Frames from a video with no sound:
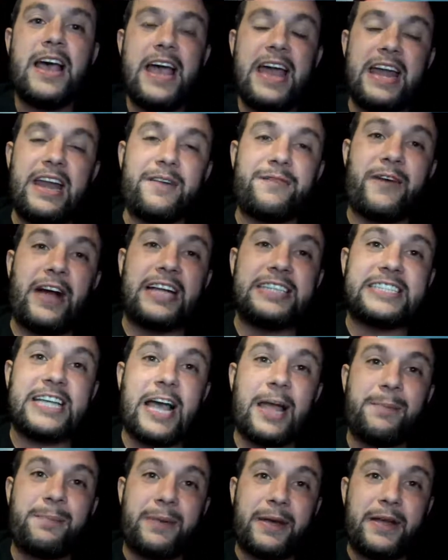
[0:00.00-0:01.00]
and if I
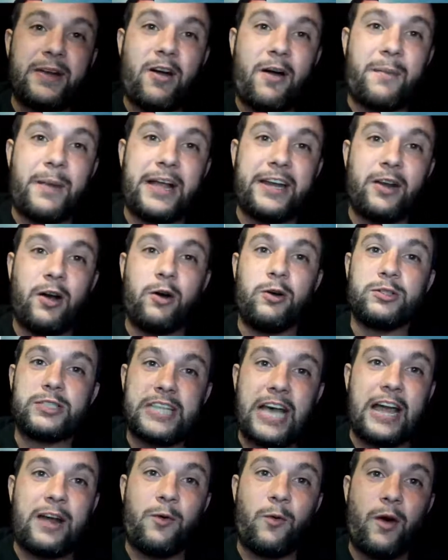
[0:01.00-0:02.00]
type in on my notes,
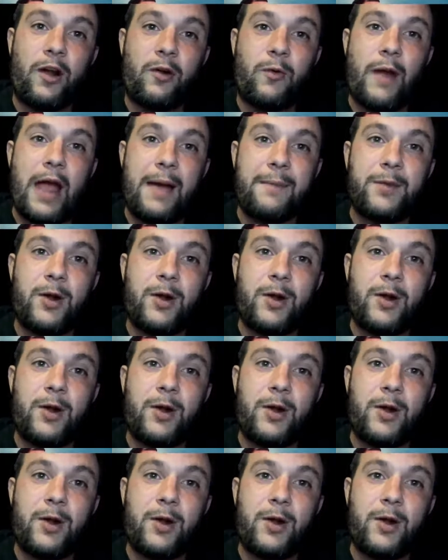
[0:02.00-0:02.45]
"I don't want to rap